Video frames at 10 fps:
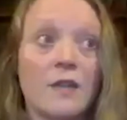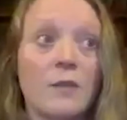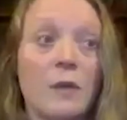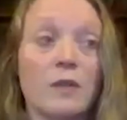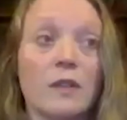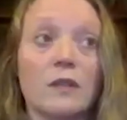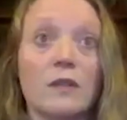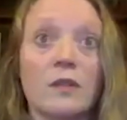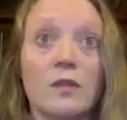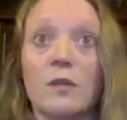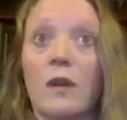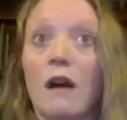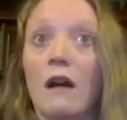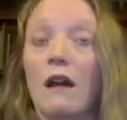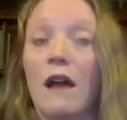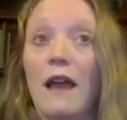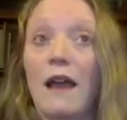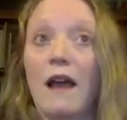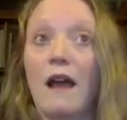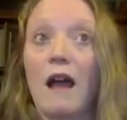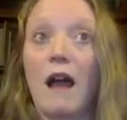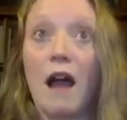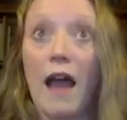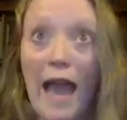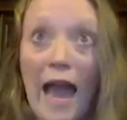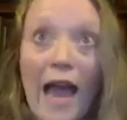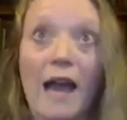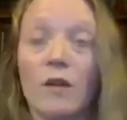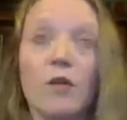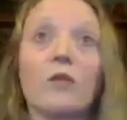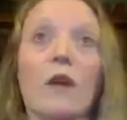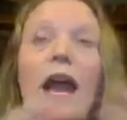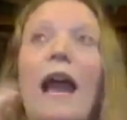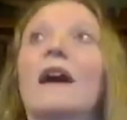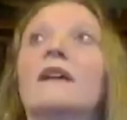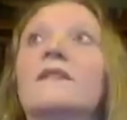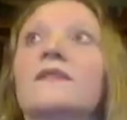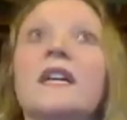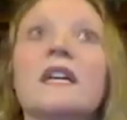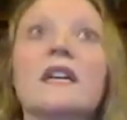people who have